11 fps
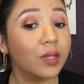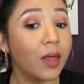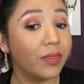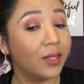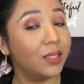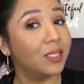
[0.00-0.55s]

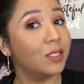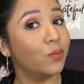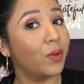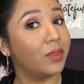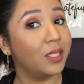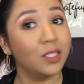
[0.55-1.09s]
this is
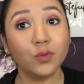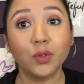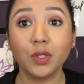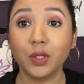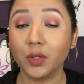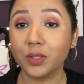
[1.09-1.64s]
what this
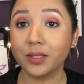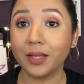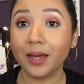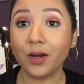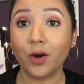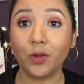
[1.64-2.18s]
one looks
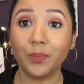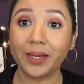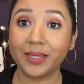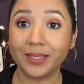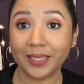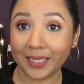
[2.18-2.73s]
like on my
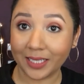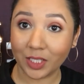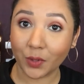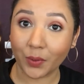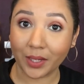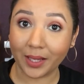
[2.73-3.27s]
skin
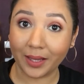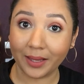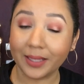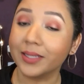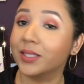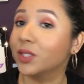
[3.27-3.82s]
tone at
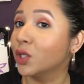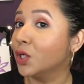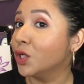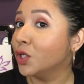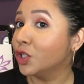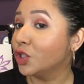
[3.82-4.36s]
least.
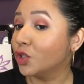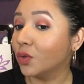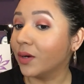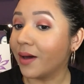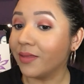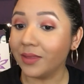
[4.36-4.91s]
So
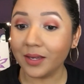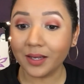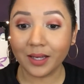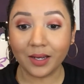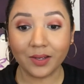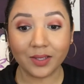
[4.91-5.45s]
I think
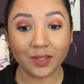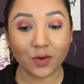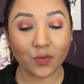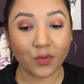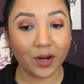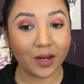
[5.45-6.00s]
it looks
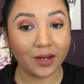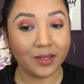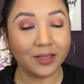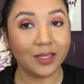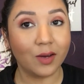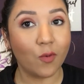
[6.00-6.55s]
great.
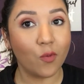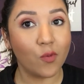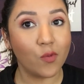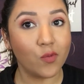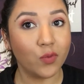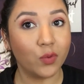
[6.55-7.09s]
It's a
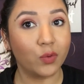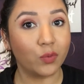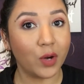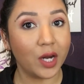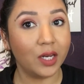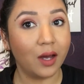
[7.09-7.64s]

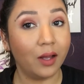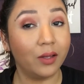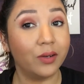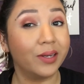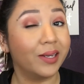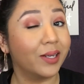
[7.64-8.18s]
great
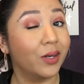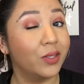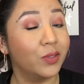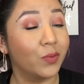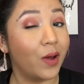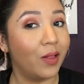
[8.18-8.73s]
color and
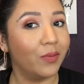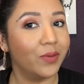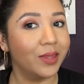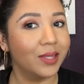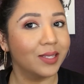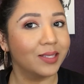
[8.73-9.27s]
goes well
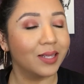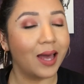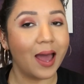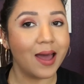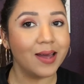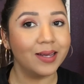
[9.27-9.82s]
with these
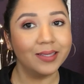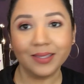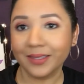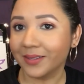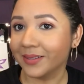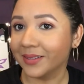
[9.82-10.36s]
eyes.
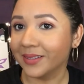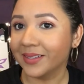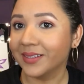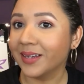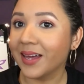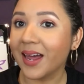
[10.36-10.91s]

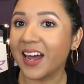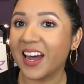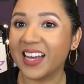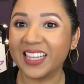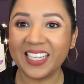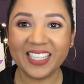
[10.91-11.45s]

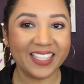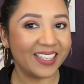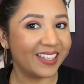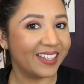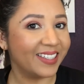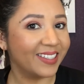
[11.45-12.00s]
I like
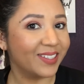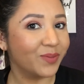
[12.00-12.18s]
it.